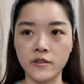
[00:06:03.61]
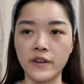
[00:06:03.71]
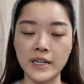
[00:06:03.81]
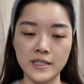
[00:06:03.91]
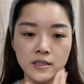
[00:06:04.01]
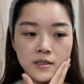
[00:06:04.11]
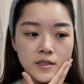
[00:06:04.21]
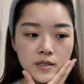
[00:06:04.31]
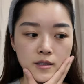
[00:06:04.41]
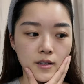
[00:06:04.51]
of
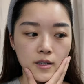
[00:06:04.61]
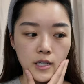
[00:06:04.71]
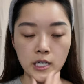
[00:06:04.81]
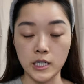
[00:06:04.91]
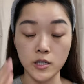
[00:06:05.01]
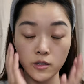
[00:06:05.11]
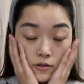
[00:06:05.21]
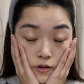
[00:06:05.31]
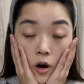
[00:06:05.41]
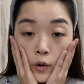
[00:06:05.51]
essence is
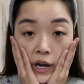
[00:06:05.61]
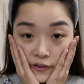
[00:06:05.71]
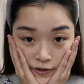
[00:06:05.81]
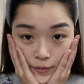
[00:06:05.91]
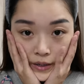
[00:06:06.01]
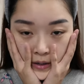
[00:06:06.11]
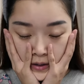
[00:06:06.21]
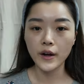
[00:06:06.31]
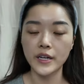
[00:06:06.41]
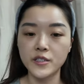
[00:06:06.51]
okay for me.
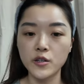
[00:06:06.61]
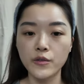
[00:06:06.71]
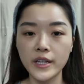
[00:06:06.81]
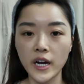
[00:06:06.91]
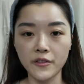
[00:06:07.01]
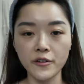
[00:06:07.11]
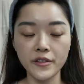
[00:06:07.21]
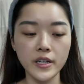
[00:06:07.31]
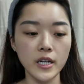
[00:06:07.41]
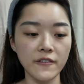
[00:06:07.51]
Okay, so the other
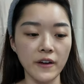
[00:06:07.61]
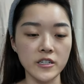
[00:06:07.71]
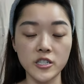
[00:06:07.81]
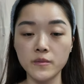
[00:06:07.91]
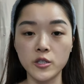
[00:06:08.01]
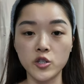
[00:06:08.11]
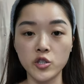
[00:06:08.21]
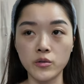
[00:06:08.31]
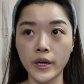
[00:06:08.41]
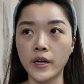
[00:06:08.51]
thing that I've actually been
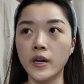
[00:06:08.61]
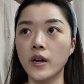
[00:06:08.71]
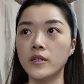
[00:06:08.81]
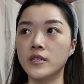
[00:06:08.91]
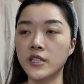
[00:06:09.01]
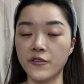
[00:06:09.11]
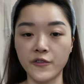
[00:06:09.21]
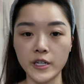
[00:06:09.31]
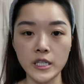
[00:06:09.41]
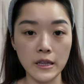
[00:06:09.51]
doing
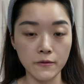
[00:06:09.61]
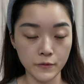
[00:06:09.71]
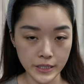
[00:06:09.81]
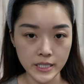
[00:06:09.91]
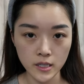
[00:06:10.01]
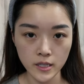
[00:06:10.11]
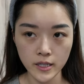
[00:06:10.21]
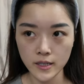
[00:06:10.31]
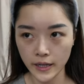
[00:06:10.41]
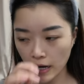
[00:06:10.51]
different
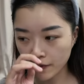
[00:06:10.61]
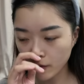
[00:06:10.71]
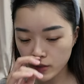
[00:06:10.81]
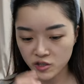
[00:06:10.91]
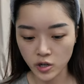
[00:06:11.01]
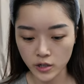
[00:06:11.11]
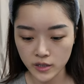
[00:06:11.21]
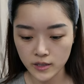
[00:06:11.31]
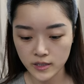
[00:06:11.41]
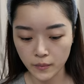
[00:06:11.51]
recently, like I've only started
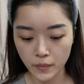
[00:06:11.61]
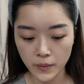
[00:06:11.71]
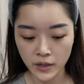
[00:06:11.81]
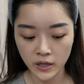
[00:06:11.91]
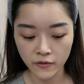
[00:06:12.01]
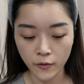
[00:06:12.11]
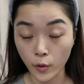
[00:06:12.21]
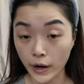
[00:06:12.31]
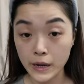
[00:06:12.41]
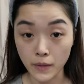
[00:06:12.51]
this like maybe
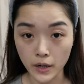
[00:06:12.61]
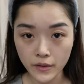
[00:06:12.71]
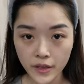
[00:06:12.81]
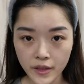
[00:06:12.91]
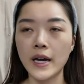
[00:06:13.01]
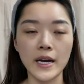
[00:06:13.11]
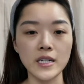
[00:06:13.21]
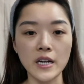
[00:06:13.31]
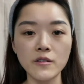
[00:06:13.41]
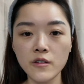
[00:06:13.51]
for a month, and
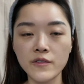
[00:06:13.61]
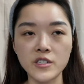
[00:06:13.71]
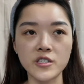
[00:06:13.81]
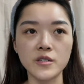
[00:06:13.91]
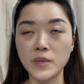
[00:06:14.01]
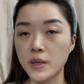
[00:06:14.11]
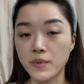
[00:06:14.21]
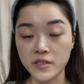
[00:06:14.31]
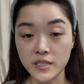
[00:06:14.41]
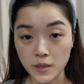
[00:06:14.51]
I don't know if it's just me
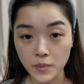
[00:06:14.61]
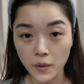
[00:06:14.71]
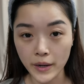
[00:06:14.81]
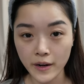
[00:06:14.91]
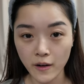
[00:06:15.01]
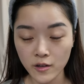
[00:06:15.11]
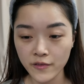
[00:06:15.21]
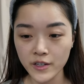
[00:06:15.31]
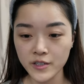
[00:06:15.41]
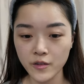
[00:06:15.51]
placeboing all of
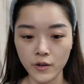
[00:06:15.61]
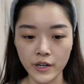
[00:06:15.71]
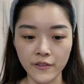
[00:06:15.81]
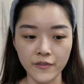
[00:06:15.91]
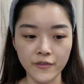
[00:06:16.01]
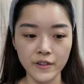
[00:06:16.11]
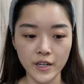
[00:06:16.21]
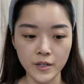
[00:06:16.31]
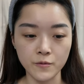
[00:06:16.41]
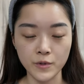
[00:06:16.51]
this or if
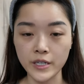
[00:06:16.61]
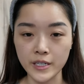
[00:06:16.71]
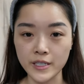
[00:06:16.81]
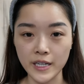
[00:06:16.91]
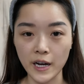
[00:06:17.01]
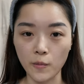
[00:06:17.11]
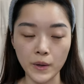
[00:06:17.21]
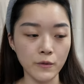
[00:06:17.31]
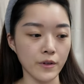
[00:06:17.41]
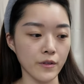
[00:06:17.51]
it really is
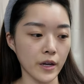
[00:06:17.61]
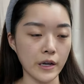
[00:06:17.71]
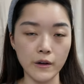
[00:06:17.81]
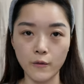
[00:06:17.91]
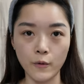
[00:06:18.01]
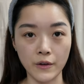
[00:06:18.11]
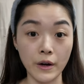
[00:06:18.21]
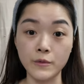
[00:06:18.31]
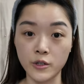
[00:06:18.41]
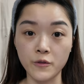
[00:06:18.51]
helping with like whatever
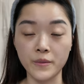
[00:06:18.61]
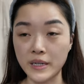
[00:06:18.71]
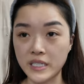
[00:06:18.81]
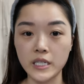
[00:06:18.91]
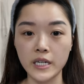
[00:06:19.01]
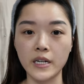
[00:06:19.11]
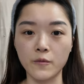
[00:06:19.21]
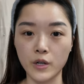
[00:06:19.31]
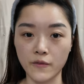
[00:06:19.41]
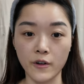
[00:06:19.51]
I'm doing with my skin and
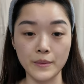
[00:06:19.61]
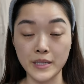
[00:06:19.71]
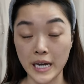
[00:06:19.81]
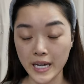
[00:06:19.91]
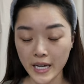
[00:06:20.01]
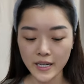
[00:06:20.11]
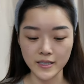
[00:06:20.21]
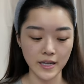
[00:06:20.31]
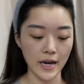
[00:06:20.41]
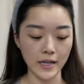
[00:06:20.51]
whatever I'm taking, is
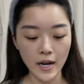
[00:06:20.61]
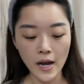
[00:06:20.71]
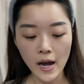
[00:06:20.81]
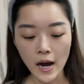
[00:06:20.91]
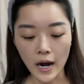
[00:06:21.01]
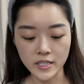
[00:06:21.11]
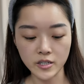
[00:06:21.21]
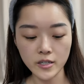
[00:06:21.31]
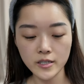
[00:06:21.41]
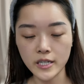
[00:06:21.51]
that I
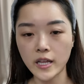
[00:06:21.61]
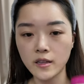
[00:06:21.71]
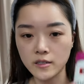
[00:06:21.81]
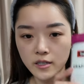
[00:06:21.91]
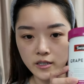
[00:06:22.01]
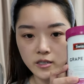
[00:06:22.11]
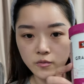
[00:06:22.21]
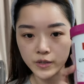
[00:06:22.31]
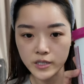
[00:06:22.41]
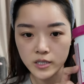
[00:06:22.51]
started taking this like
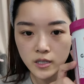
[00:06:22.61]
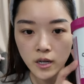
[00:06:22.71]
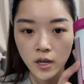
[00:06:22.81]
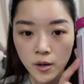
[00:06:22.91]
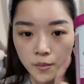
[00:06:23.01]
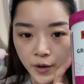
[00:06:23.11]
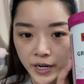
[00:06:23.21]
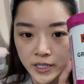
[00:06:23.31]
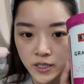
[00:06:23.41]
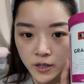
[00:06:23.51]
Swiss
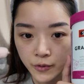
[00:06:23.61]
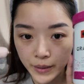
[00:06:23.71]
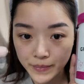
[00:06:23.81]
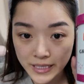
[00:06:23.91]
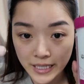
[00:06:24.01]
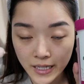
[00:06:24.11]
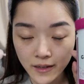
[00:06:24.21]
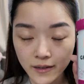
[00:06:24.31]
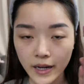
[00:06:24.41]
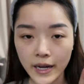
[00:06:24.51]
brand
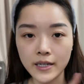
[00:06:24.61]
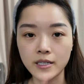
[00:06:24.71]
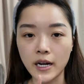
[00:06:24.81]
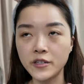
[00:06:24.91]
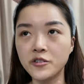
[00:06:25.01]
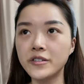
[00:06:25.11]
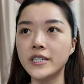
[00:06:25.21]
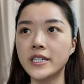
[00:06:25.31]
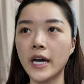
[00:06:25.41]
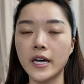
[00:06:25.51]
grapeseed, and I usually
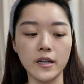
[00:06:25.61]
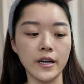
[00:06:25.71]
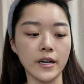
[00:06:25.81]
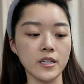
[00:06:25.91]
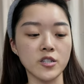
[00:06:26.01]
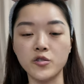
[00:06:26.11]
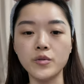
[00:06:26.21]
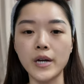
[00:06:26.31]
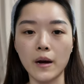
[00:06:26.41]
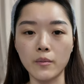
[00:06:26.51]
take like, it's 2
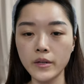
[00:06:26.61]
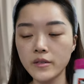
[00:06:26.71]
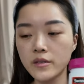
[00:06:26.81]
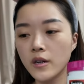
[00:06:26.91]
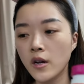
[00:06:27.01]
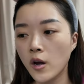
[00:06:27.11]
tablets